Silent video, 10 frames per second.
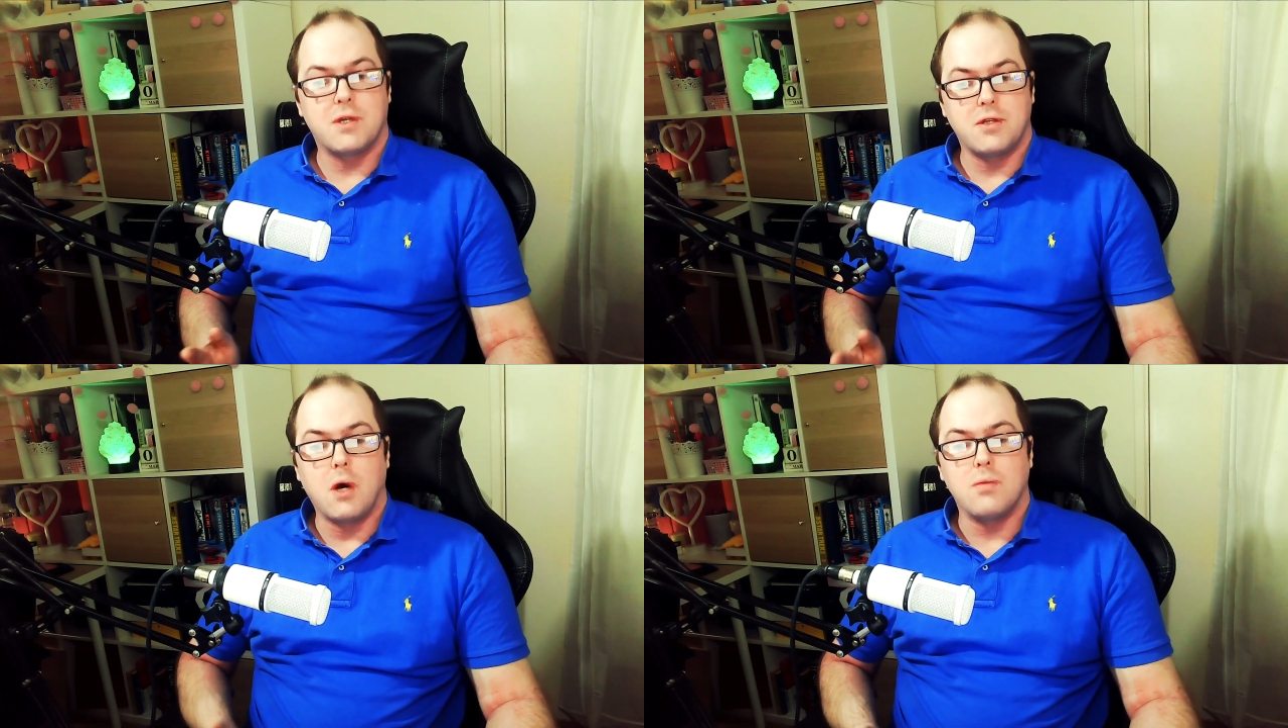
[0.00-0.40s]
the
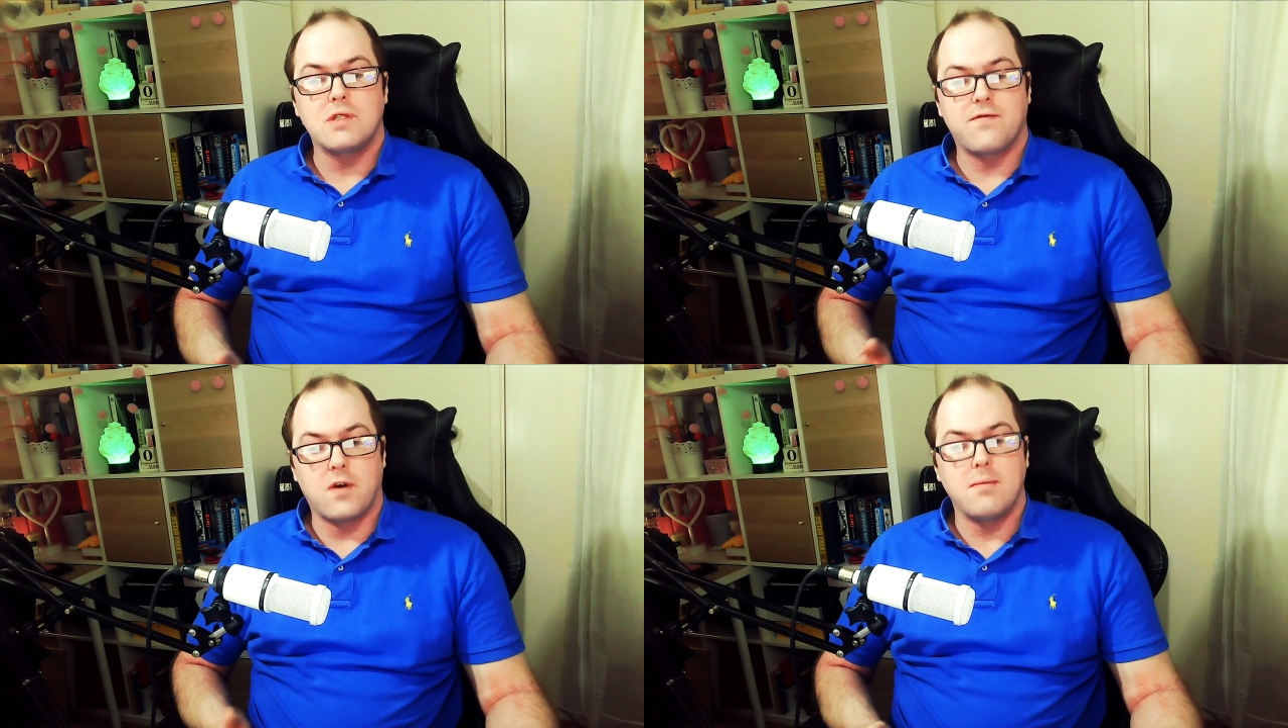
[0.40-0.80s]
notes
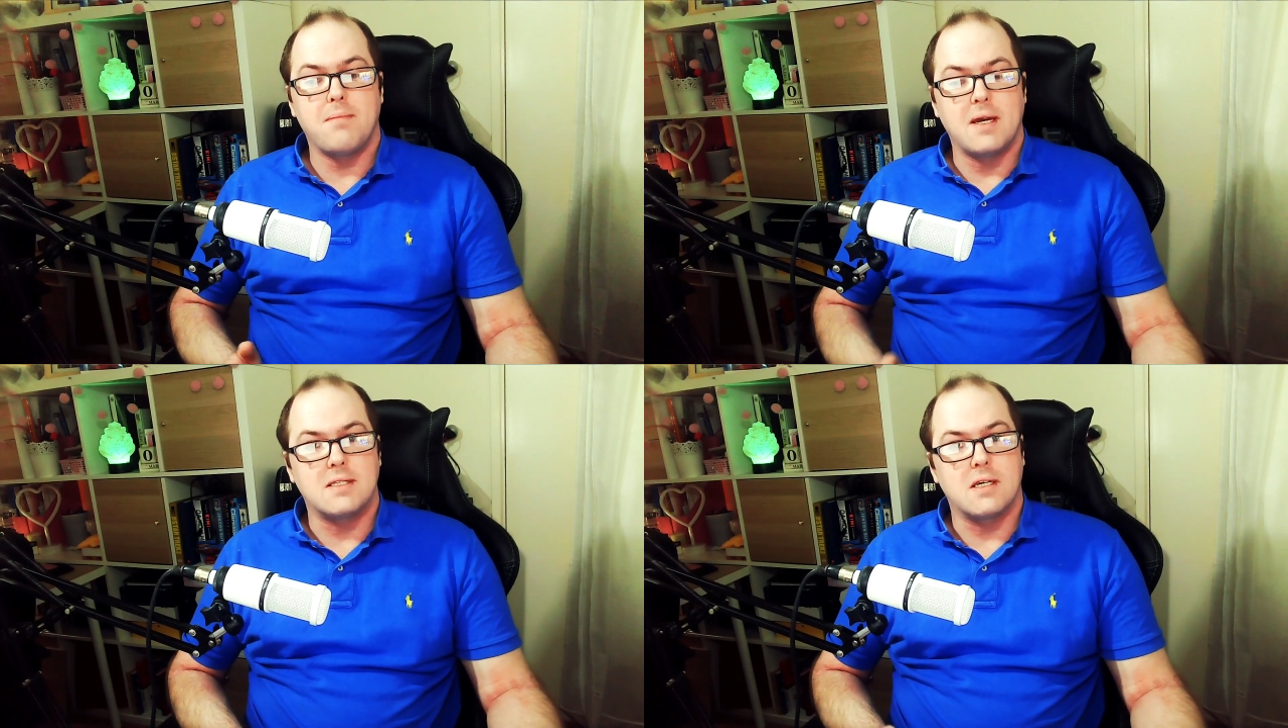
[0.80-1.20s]
from a
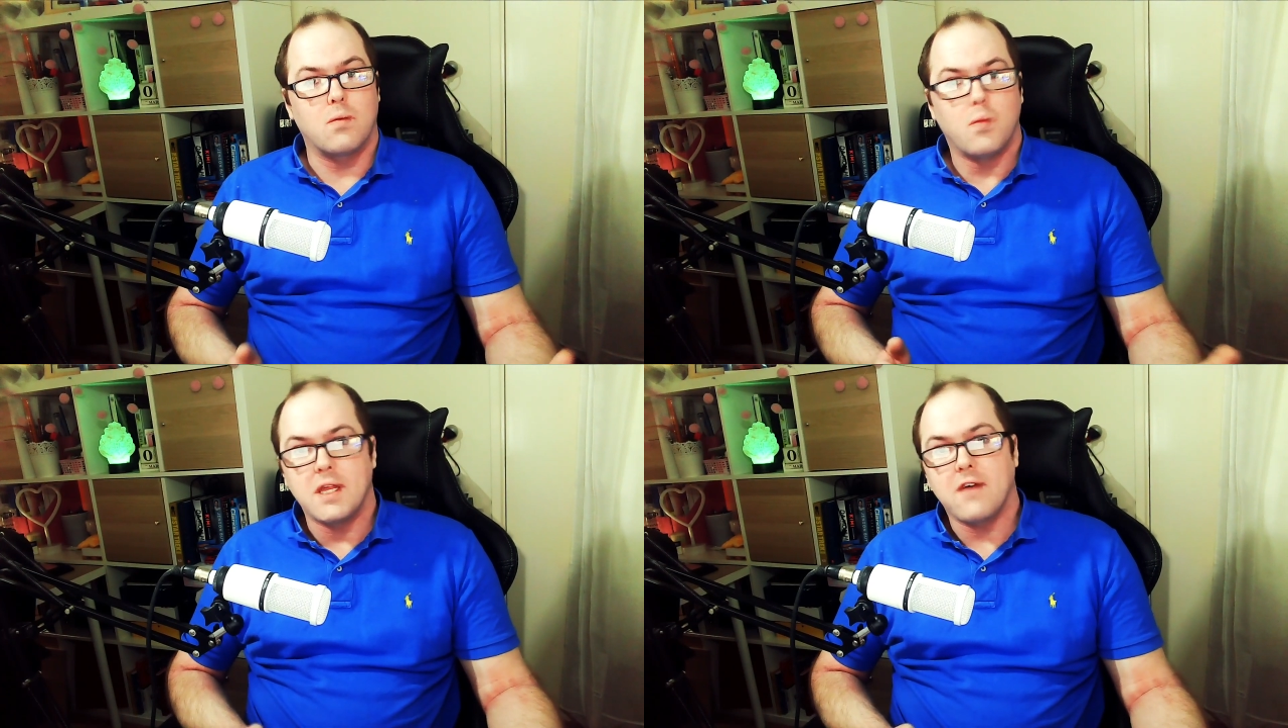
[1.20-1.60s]
meeting
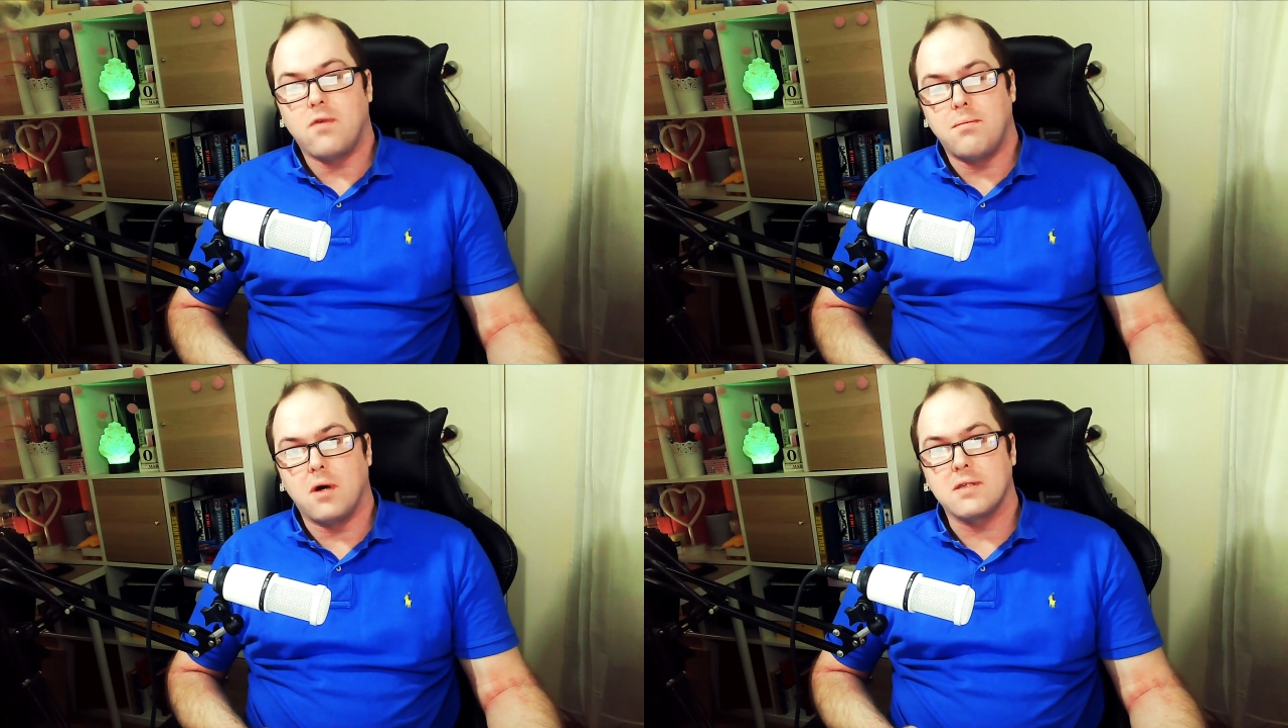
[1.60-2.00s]
with
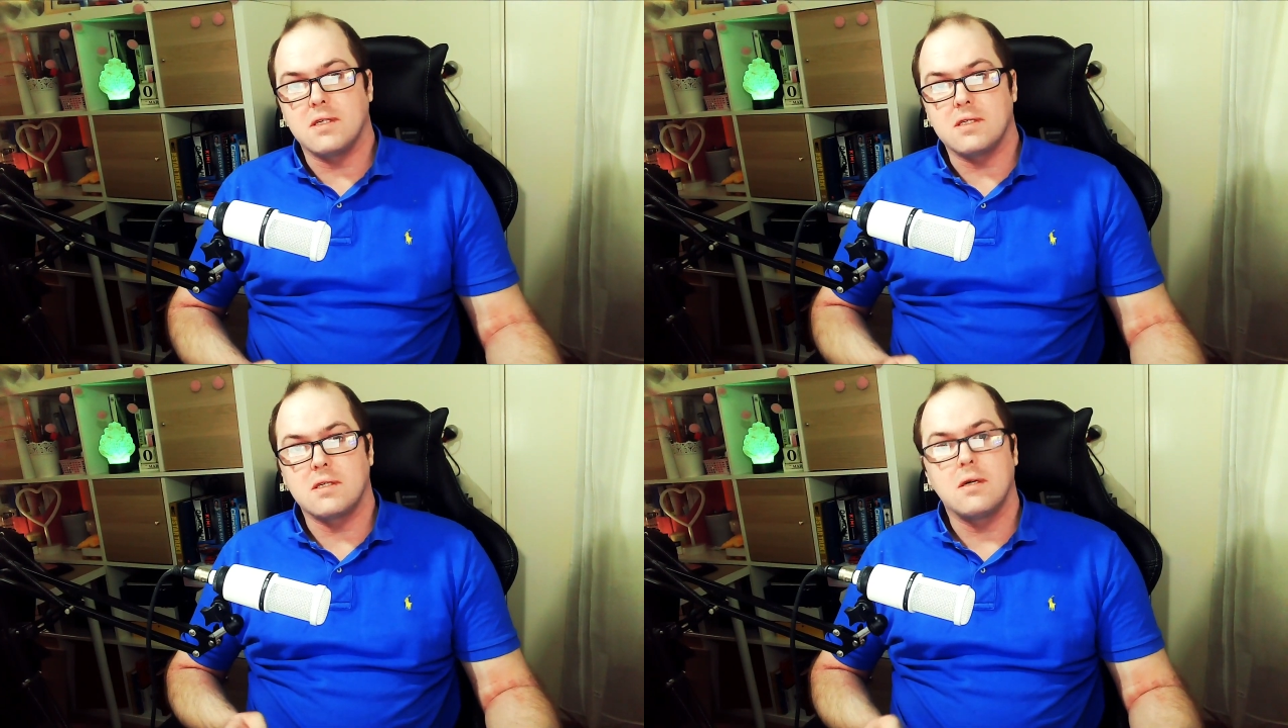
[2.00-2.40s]
F1
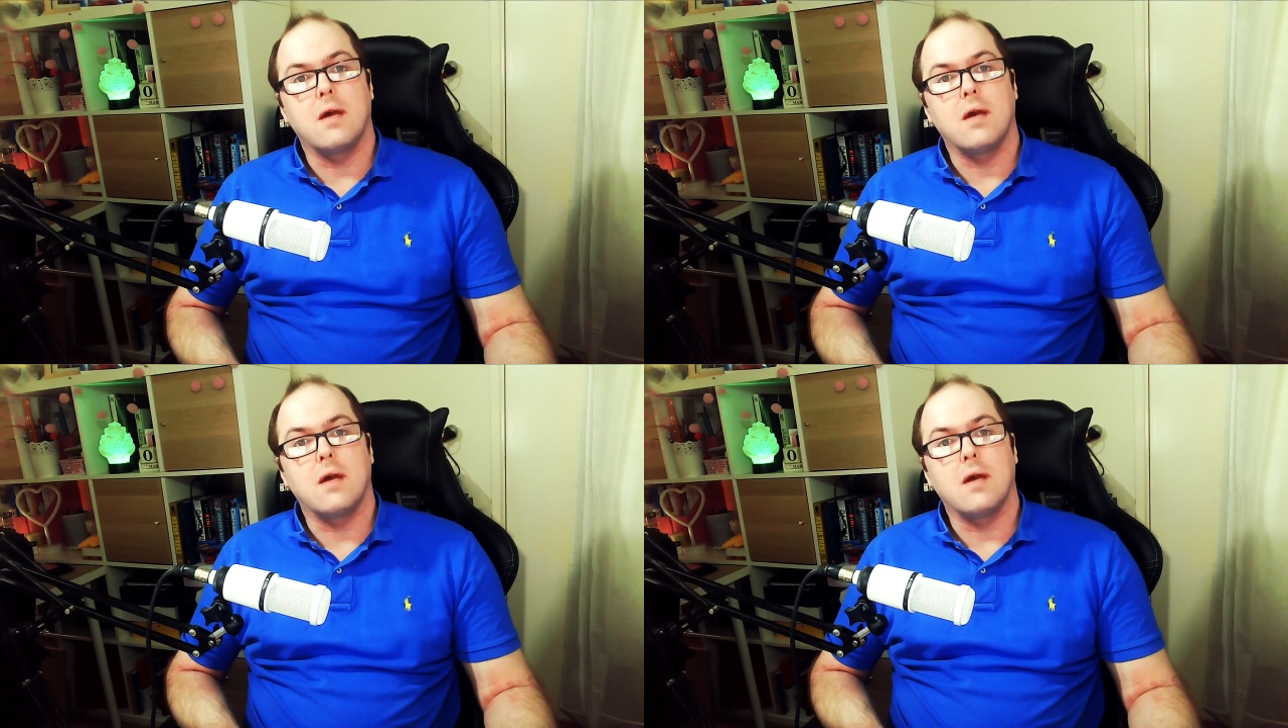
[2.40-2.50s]
bosses